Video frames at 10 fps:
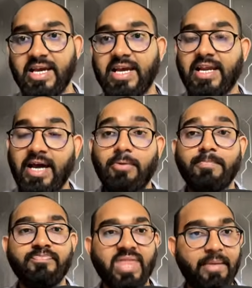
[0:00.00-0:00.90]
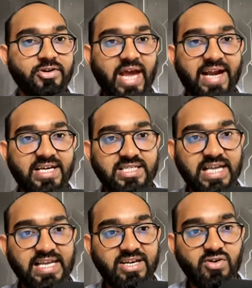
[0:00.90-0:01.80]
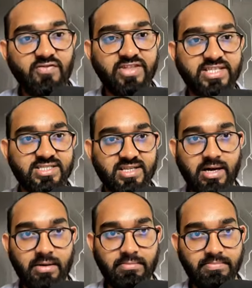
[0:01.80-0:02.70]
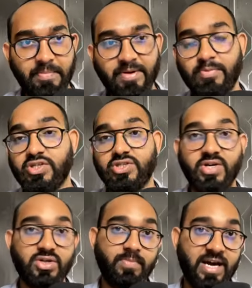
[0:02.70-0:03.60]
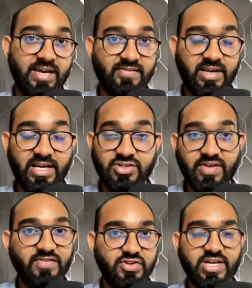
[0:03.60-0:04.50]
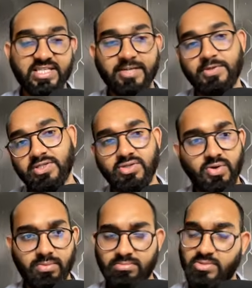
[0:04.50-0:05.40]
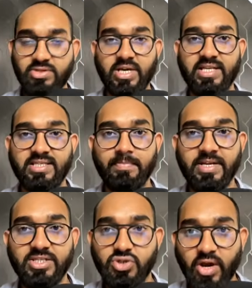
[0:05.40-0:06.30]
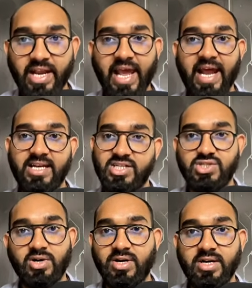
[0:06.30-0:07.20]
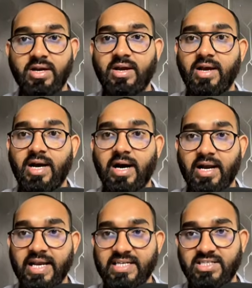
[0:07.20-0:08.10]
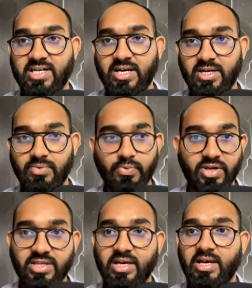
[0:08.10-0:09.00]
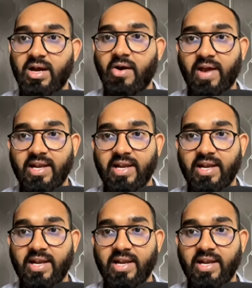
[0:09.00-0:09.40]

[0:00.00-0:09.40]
Now I'm going to attach the link of this payment processor into the video description, so you can simply join and get started with. All right,